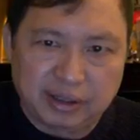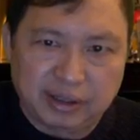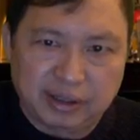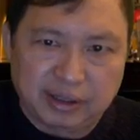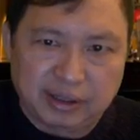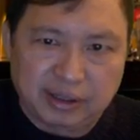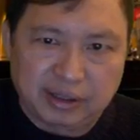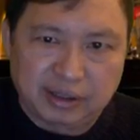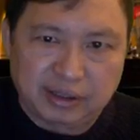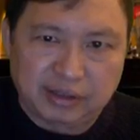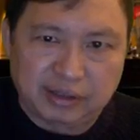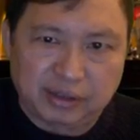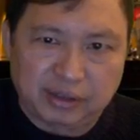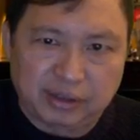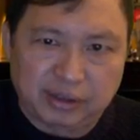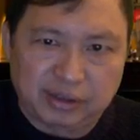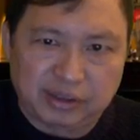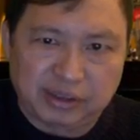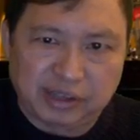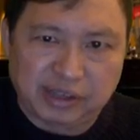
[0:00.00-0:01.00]
It's
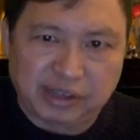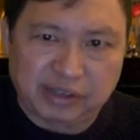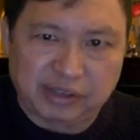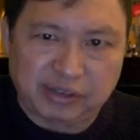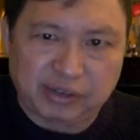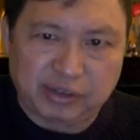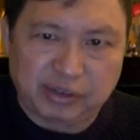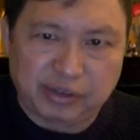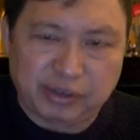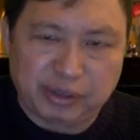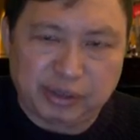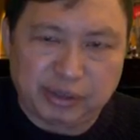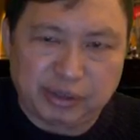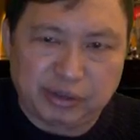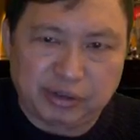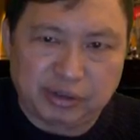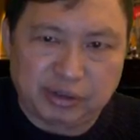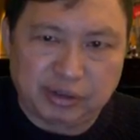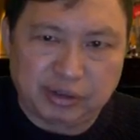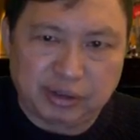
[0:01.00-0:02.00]
called text to image.
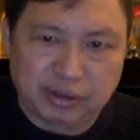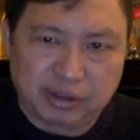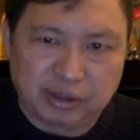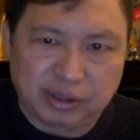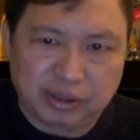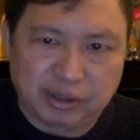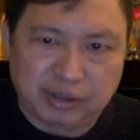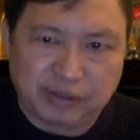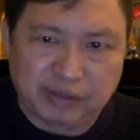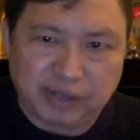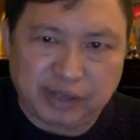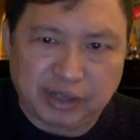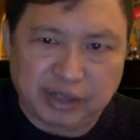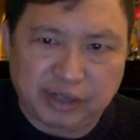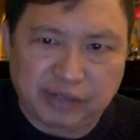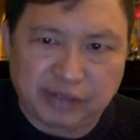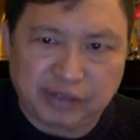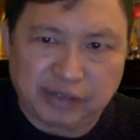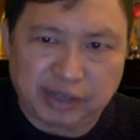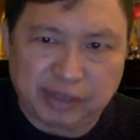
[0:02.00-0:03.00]
In fact, I have
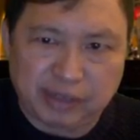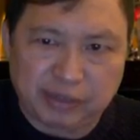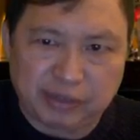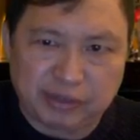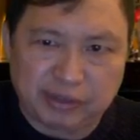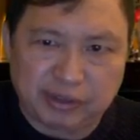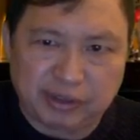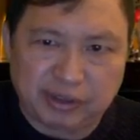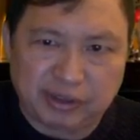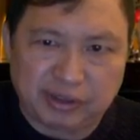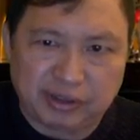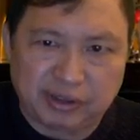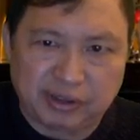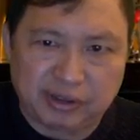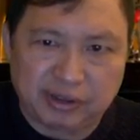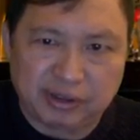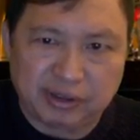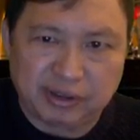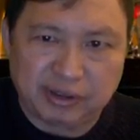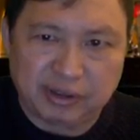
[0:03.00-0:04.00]
samples in here.
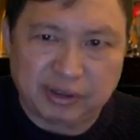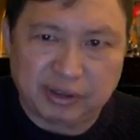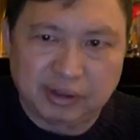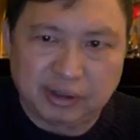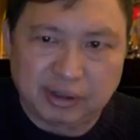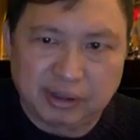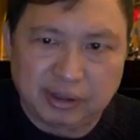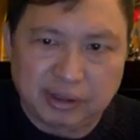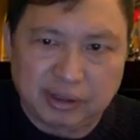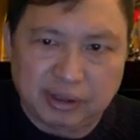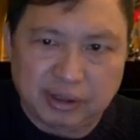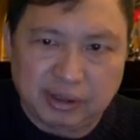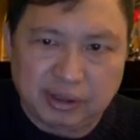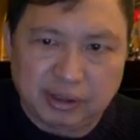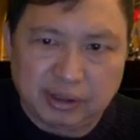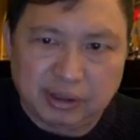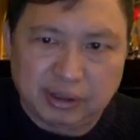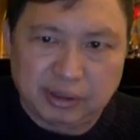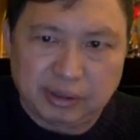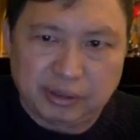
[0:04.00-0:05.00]

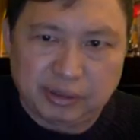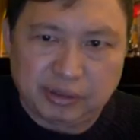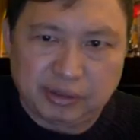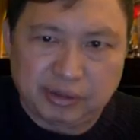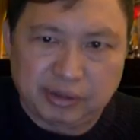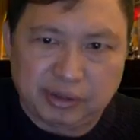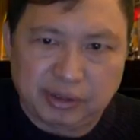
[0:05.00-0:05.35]
Let me see.